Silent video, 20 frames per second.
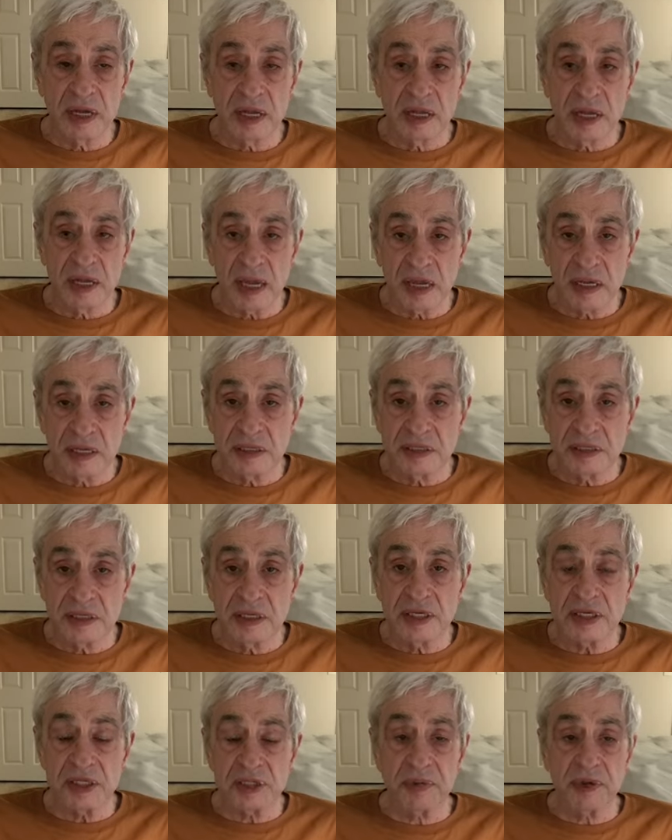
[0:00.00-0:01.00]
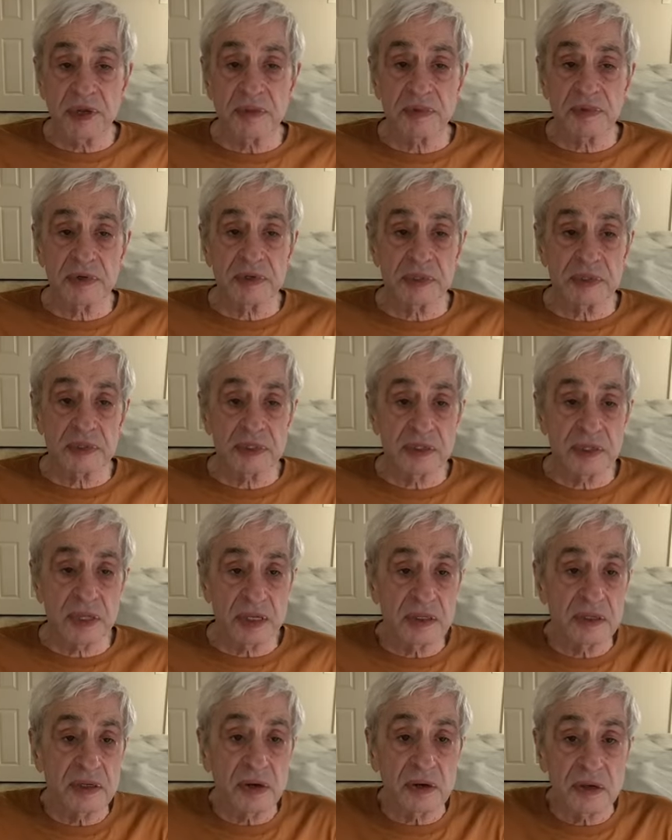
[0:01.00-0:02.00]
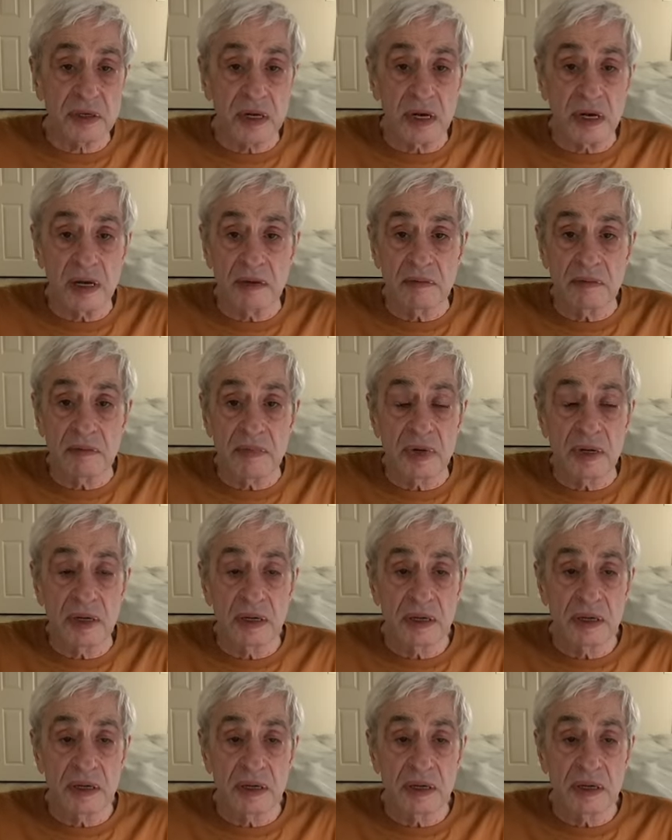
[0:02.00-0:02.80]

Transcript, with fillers: I can't teach people that don't come.